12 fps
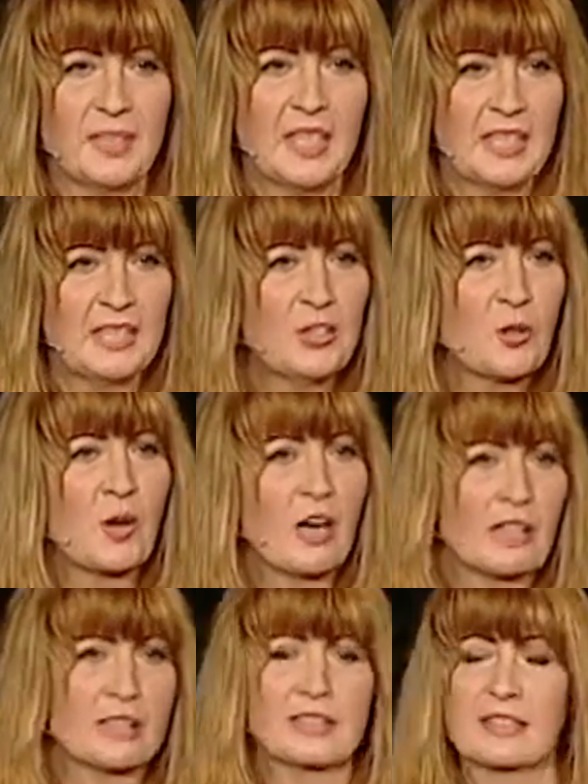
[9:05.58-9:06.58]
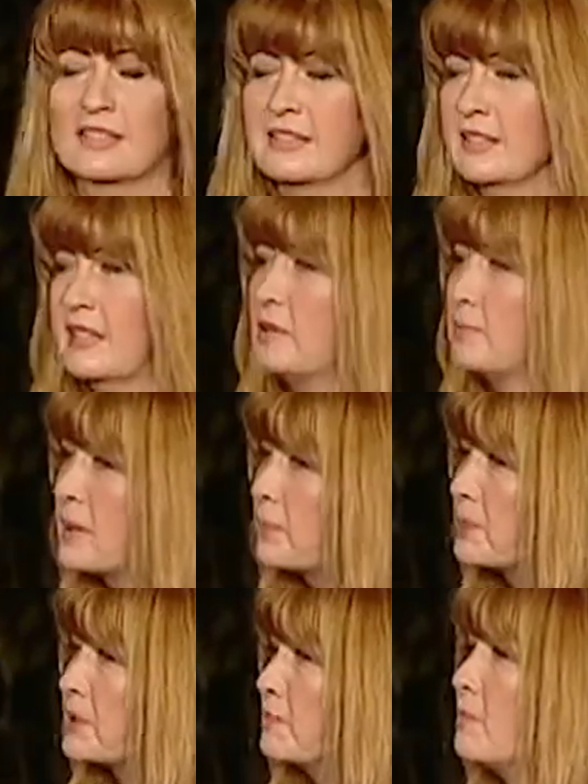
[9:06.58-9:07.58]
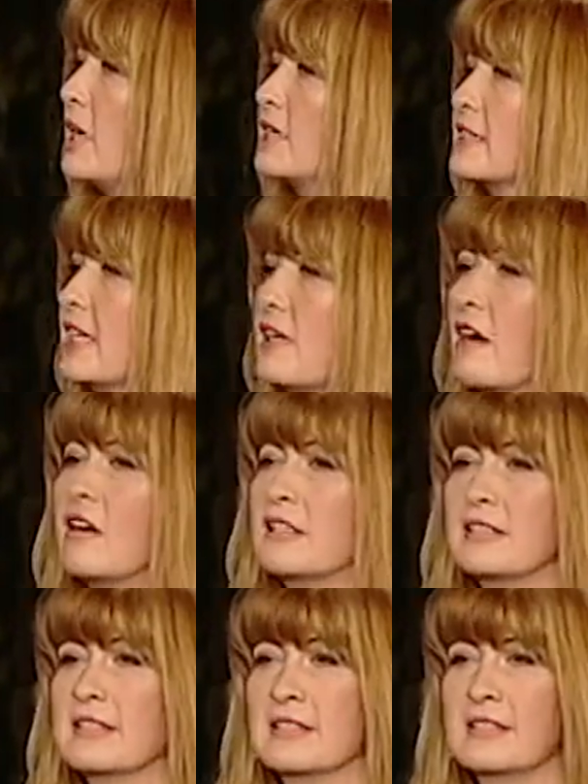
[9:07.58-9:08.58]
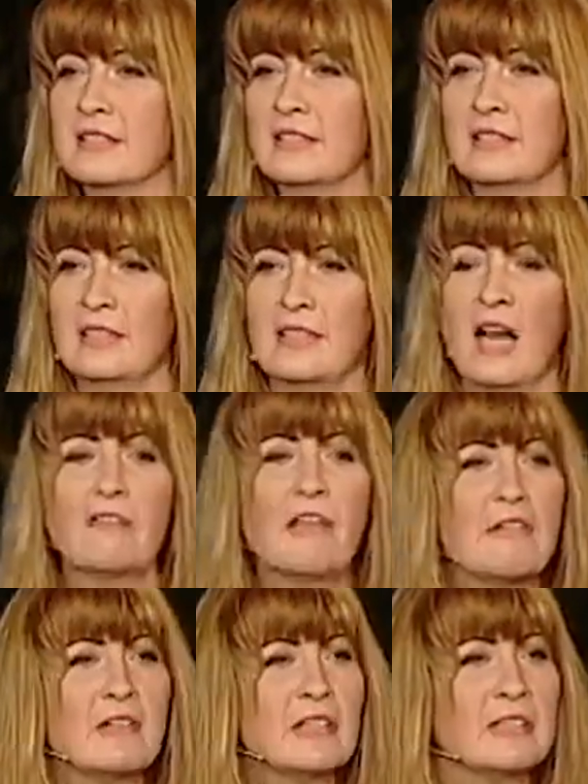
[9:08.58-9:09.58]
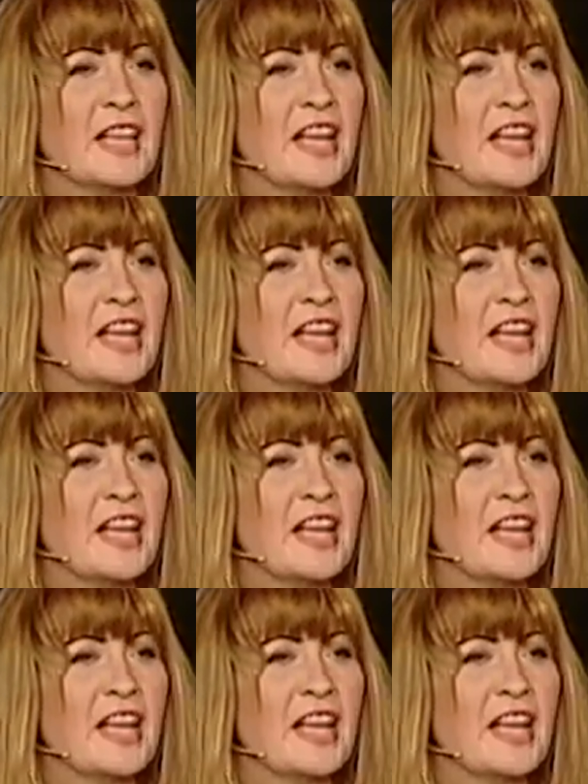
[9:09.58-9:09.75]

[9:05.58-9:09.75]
in your hearts, in people's minds and hearts. However,